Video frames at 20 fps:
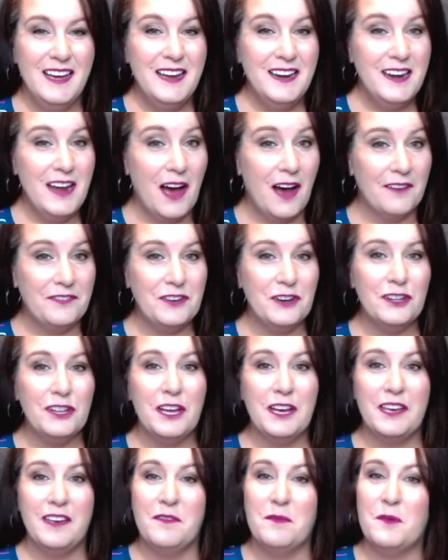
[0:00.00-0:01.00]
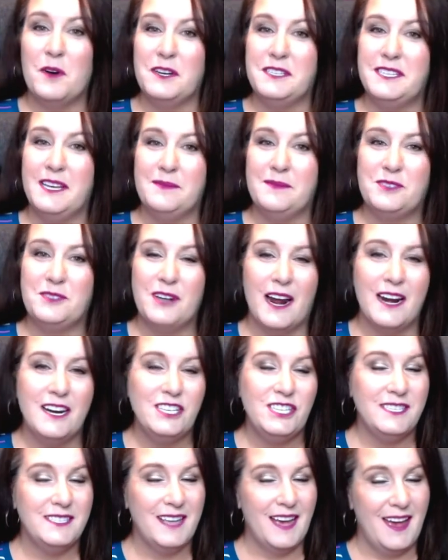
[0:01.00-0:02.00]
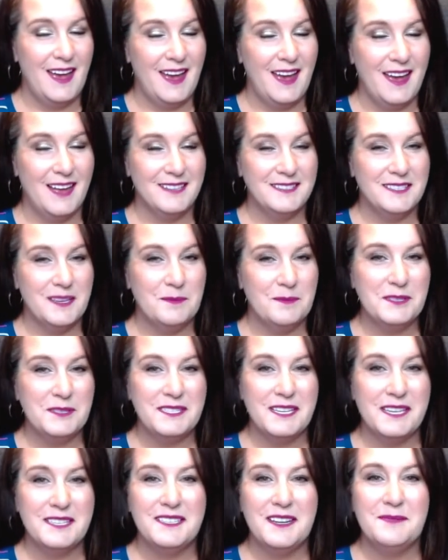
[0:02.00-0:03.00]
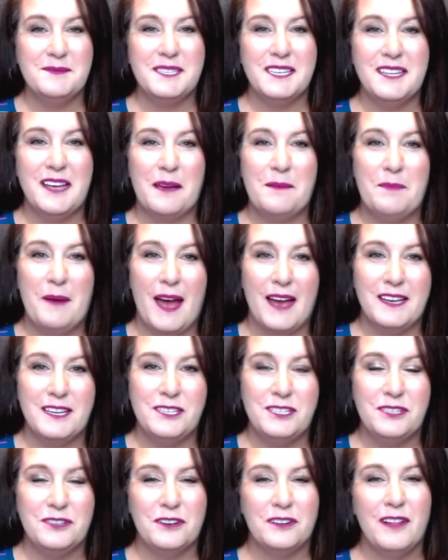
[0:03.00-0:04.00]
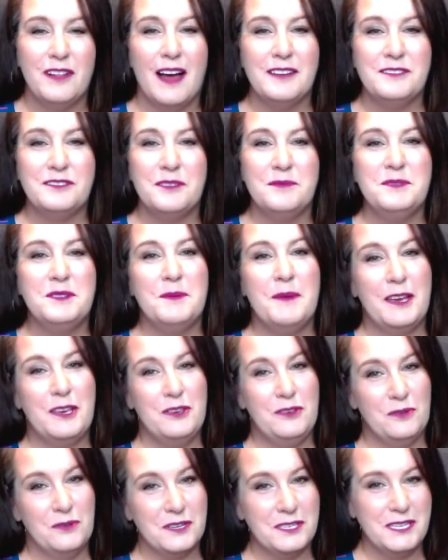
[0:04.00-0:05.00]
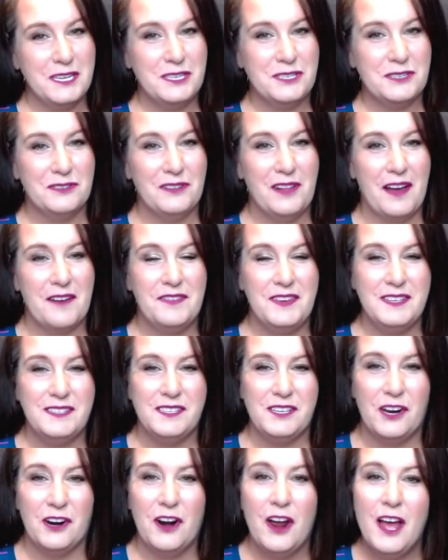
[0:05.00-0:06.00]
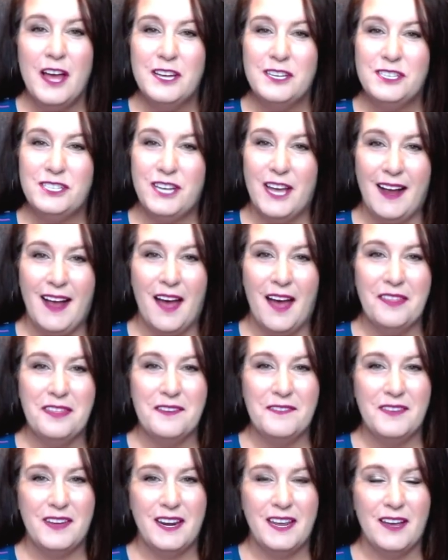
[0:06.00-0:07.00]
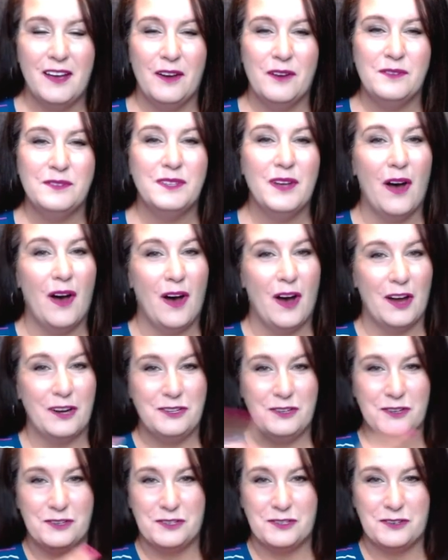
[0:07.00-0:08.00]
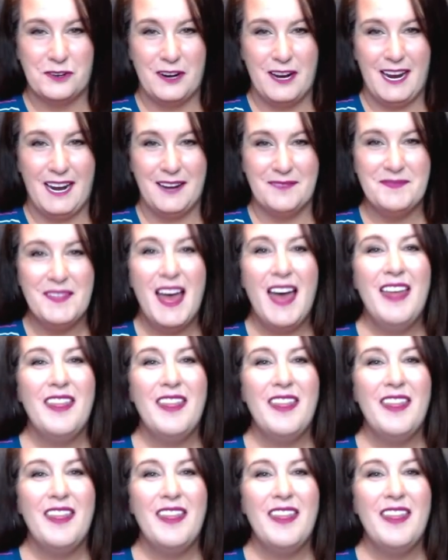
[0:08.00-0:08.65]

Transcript: Now, if you're looking for more tips, strategies, and simple systems to take back into your classroom to make your teacher life easier, check out the videos on your screen.